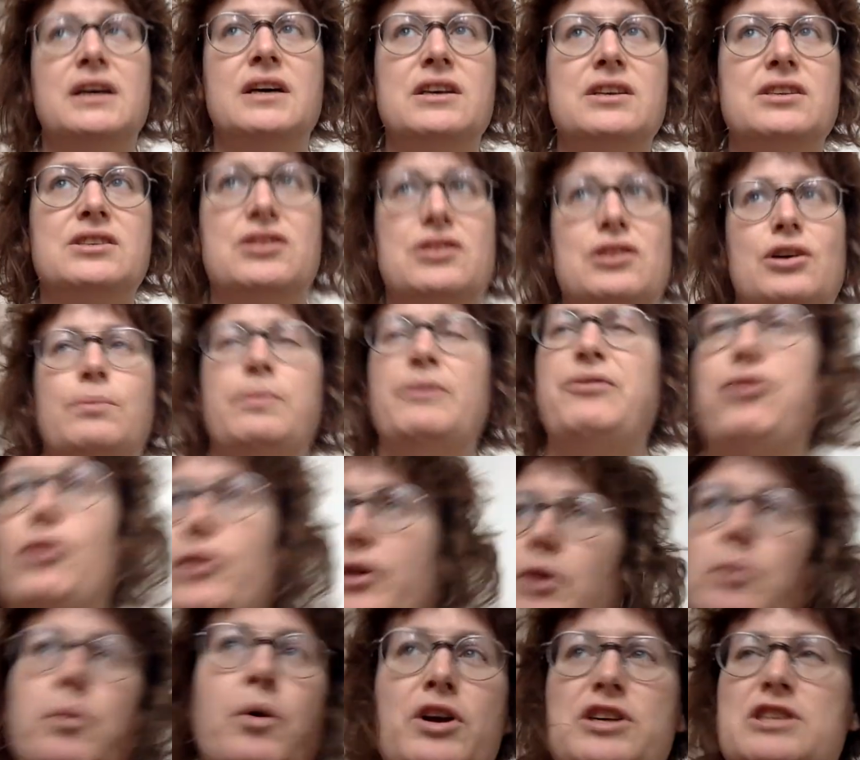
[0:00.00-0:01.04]
So before
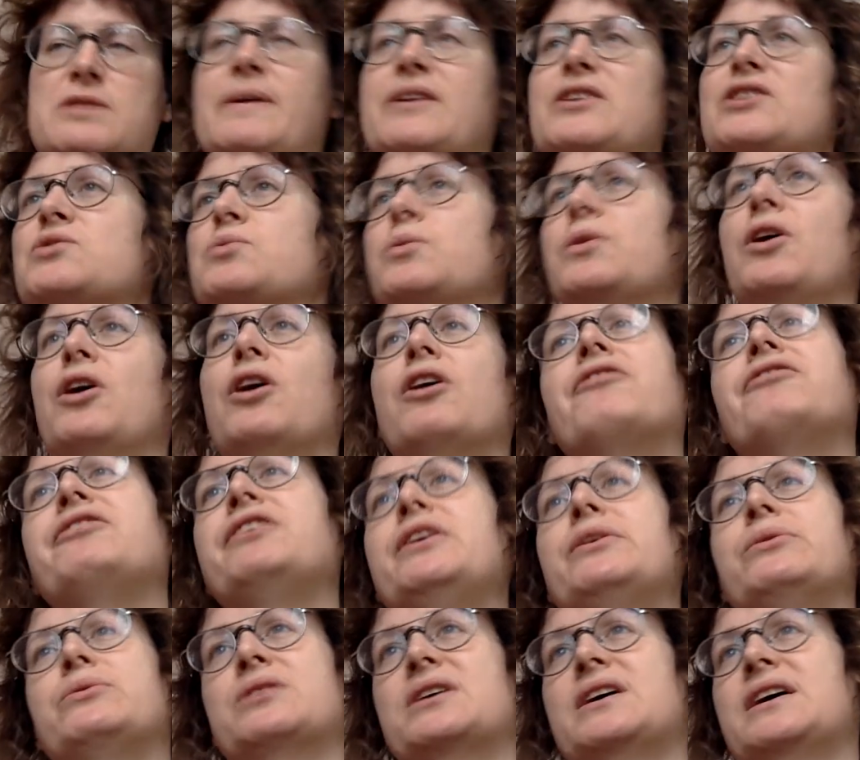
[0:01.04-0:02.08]
you watch them, I just want to offer
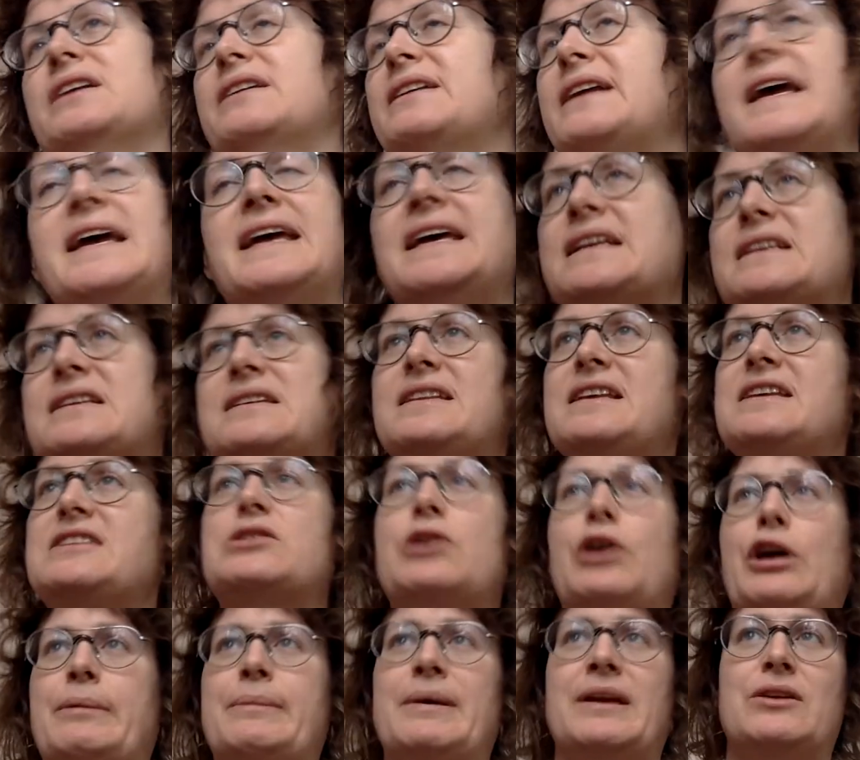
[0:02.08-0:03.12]
you to kind of take into these
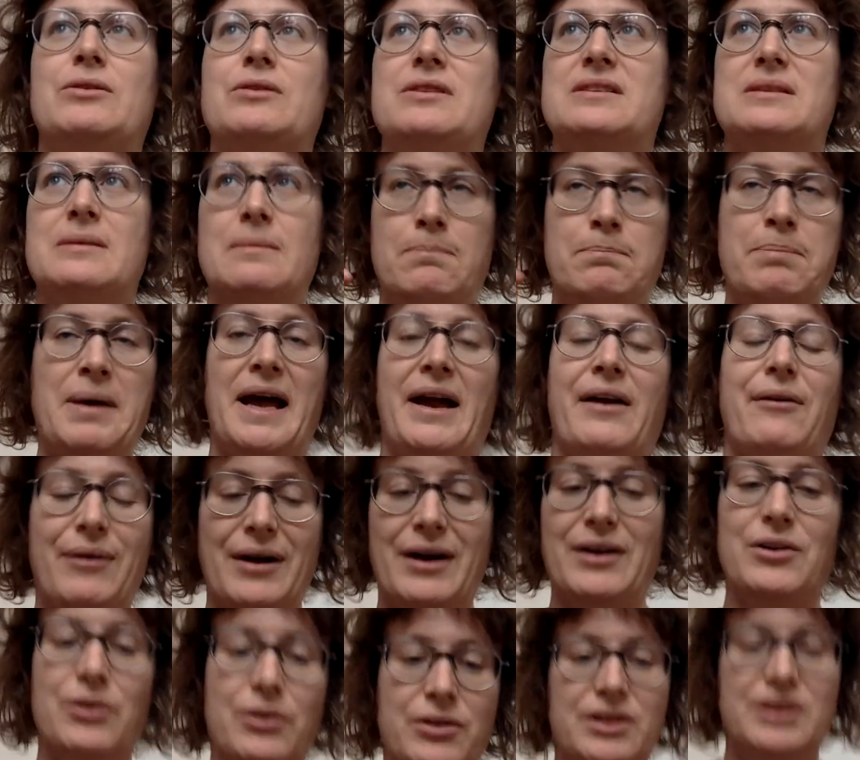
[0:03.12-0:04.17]
documentaries some
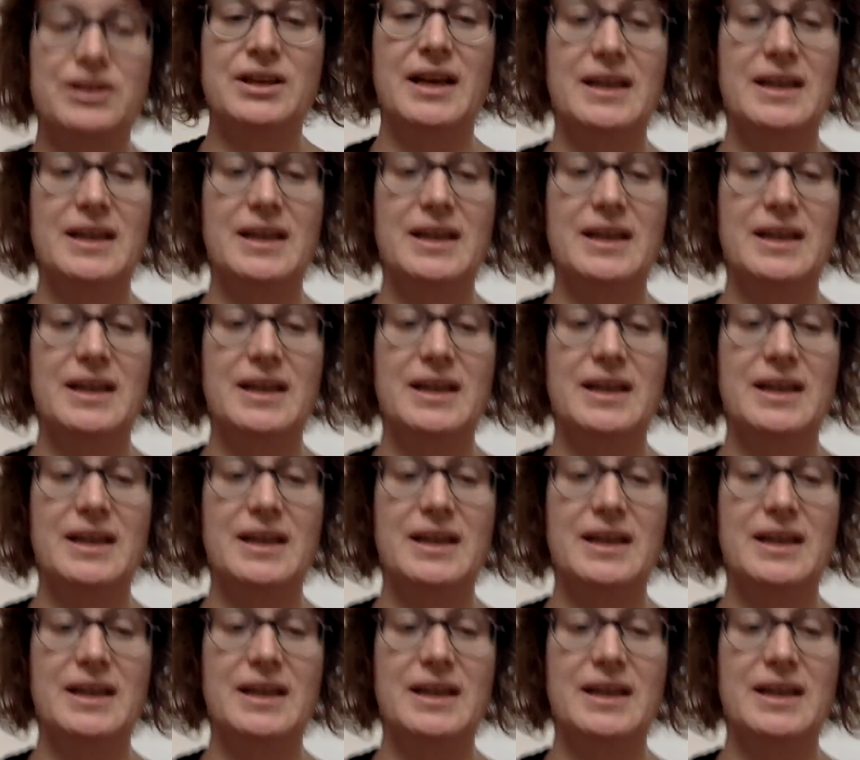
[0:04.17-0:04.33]
background on the